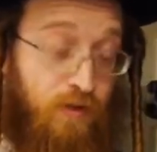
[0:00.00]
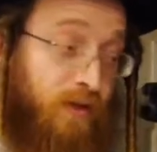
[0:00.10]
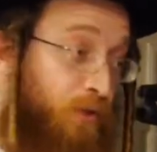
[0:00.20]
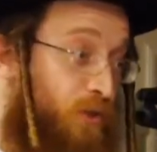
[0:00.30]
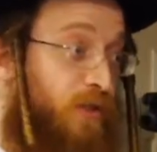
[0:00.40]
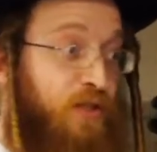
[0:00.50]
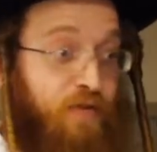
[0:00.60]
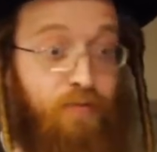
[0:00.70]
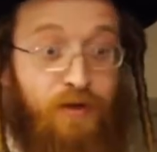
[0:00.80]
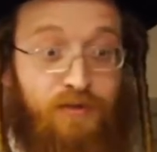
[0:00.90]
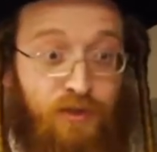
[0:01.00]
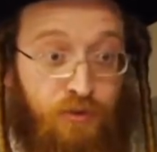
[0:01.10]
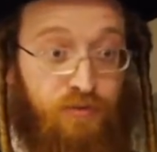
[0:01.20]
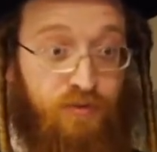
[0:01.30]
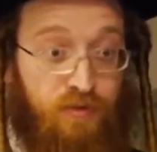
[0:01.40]
Okay, usually Sheva Brachas,
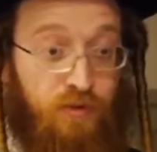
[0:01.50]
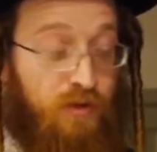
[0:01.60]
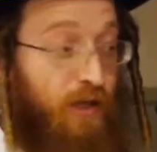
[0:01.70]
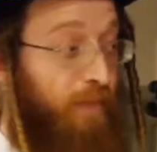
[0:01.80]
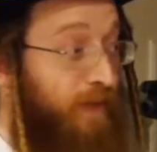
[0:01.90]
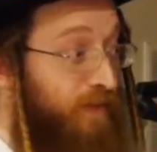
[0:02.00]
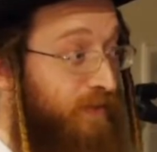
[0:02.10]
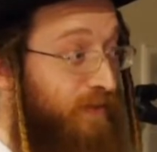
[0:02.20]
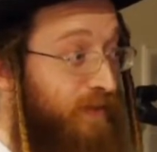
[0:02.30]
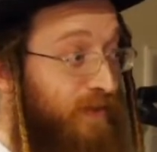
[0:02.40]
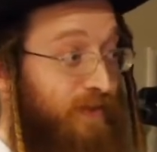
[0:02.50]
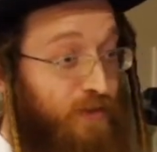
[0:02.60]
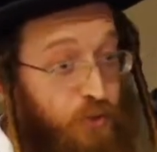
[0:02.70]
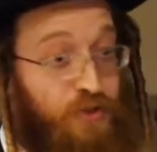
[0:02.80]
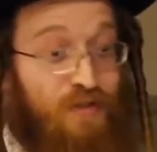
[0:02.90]
you don't hear about
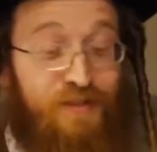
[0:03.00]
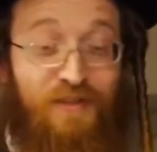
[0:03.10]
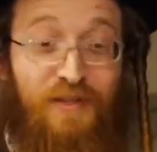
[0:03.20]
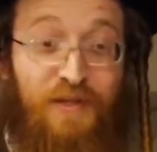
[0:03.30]
usually.